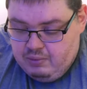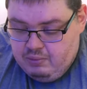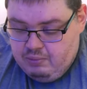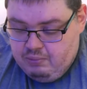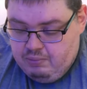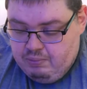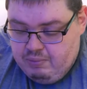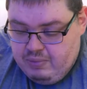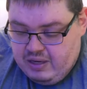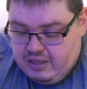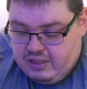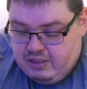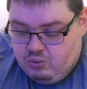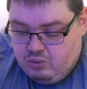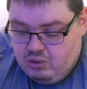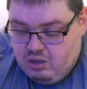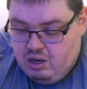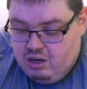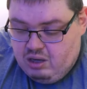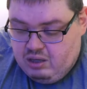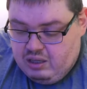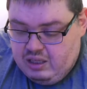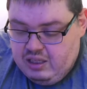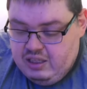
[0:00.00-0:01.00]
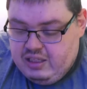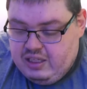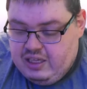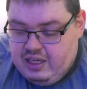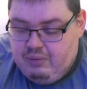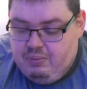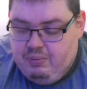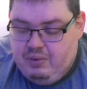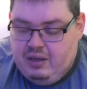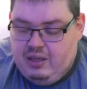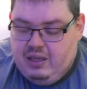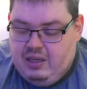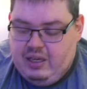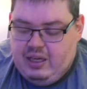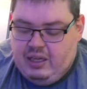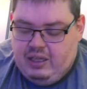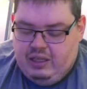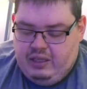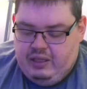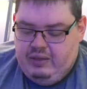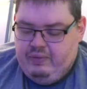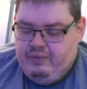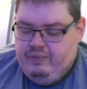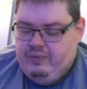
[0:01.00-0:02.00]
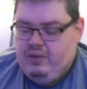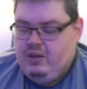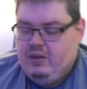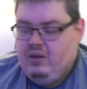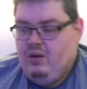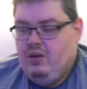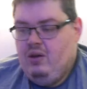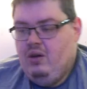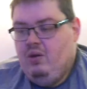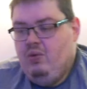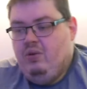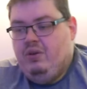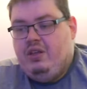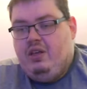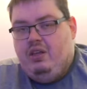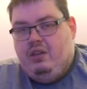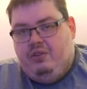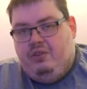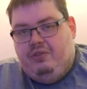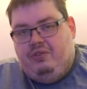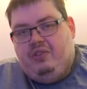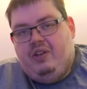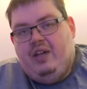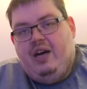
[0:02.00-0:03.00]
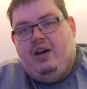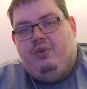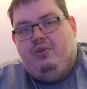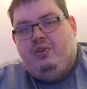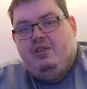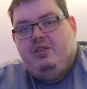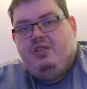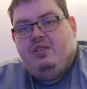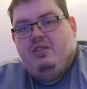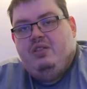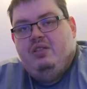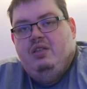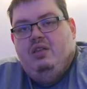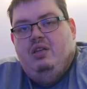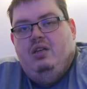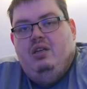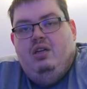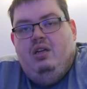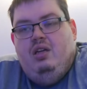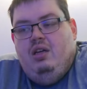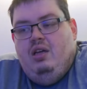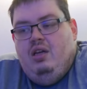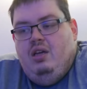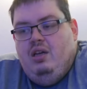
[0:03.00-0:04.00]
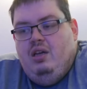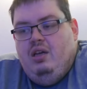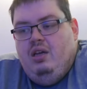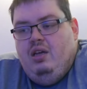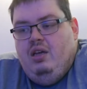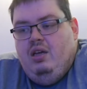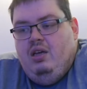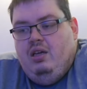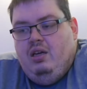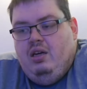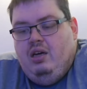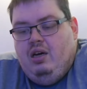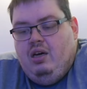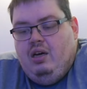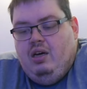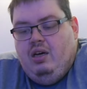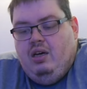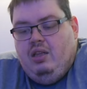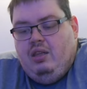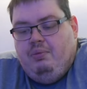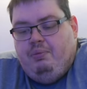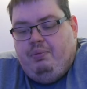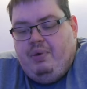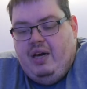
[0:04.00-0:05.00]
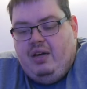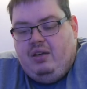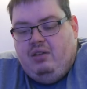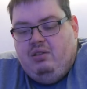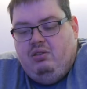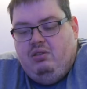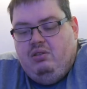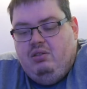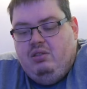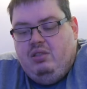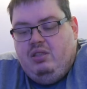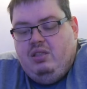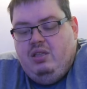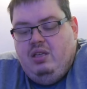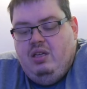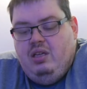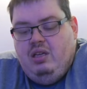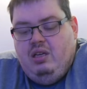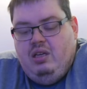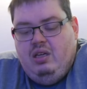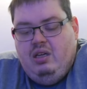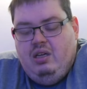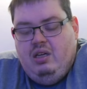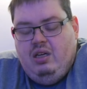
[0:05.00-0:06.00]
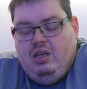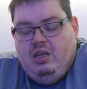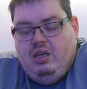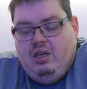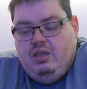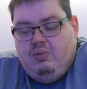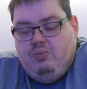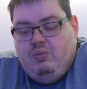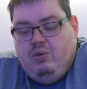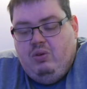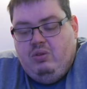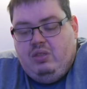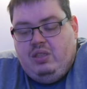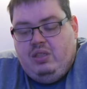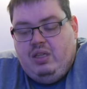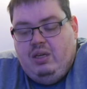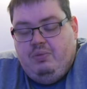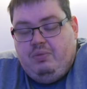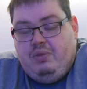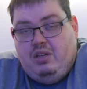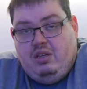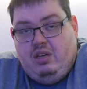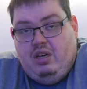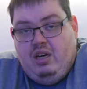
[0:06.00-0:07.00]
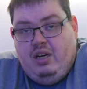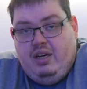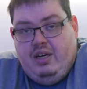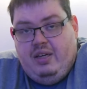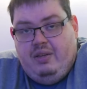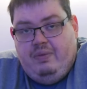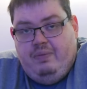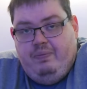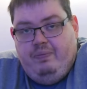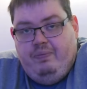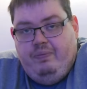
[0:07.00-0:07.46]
Mixed wrong, these can be deadly with other flowers. The petals, most times are not.